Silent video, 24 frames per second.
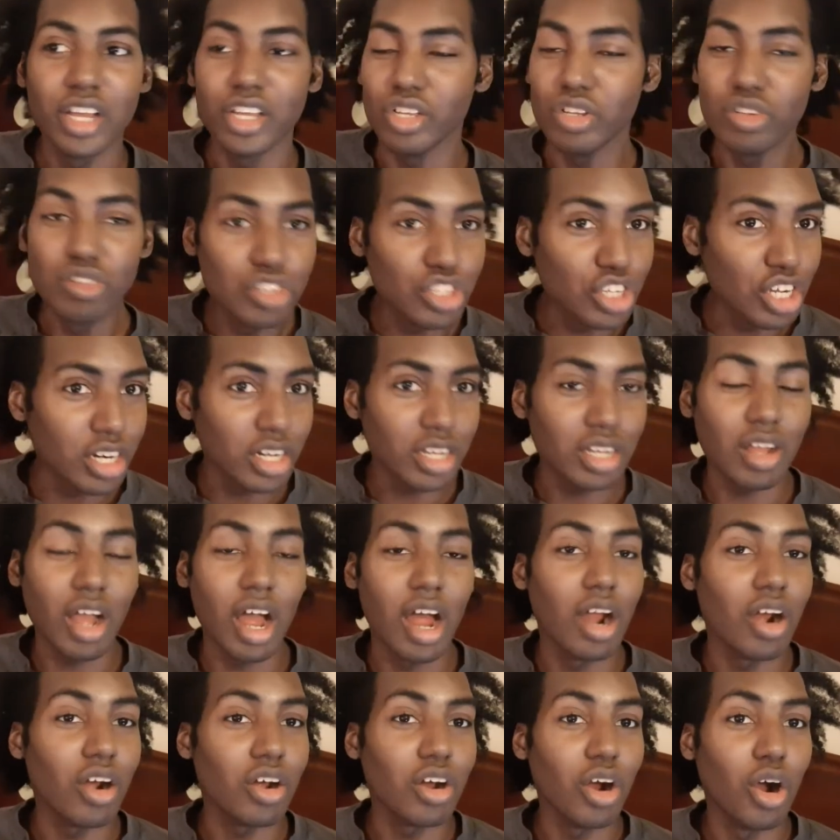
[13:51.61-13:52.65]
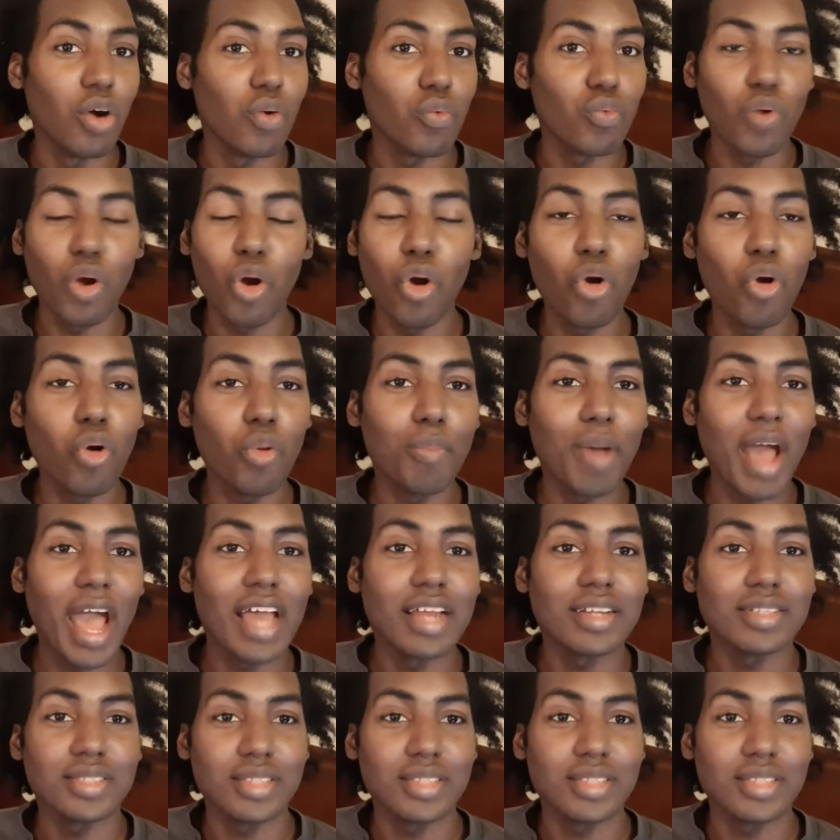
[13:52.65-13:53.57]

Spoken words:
you should have darn gone roll by the